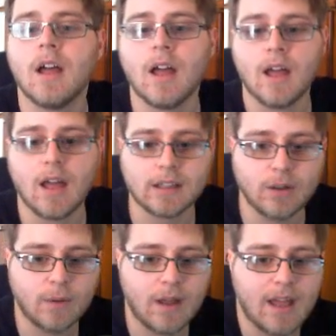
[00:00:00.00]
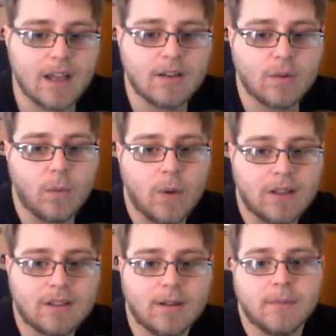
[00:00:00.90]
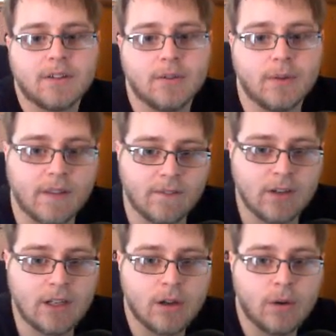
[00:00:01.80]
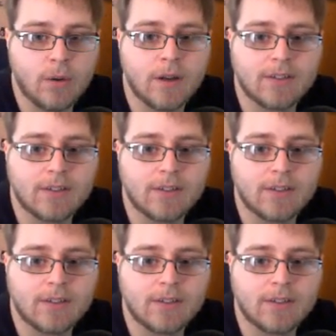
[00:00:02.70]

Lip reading: Hello and welcome to another video.